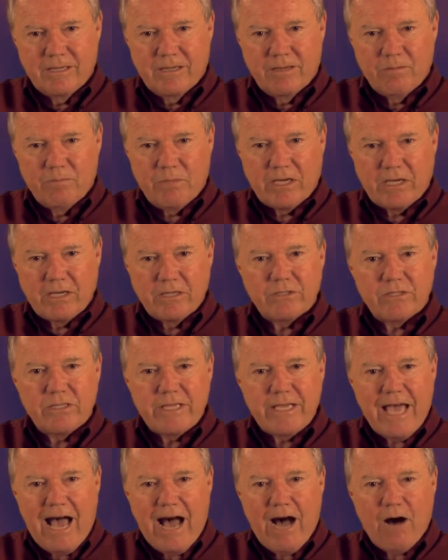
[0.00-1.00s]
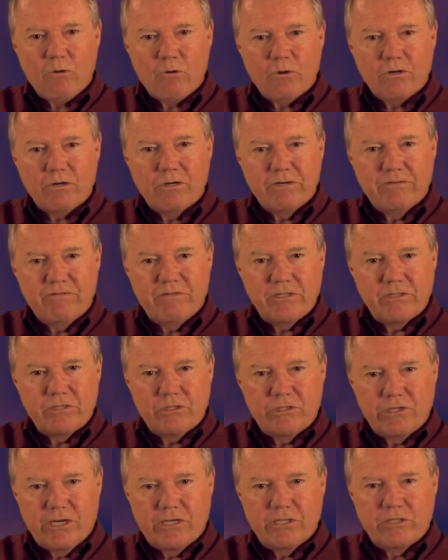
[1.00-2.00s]
because the hour of his
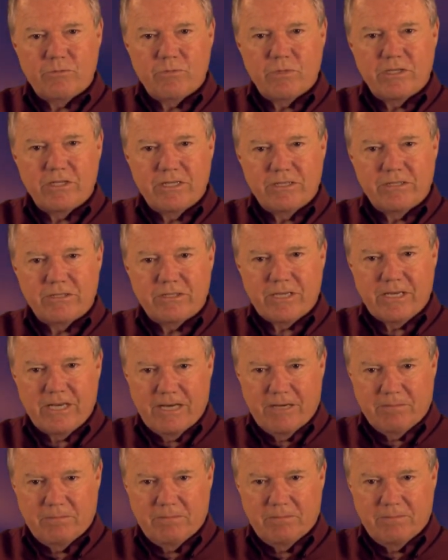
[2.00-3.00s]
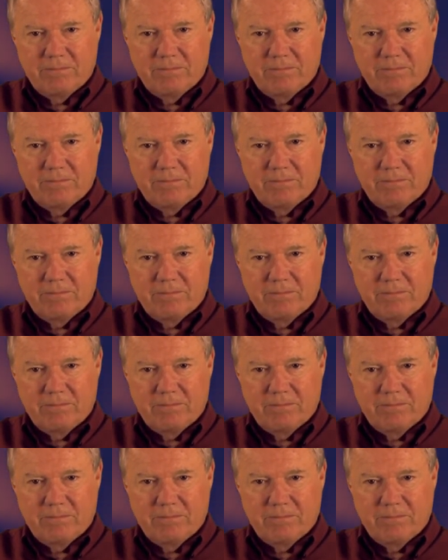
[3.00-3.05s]
judgment has come.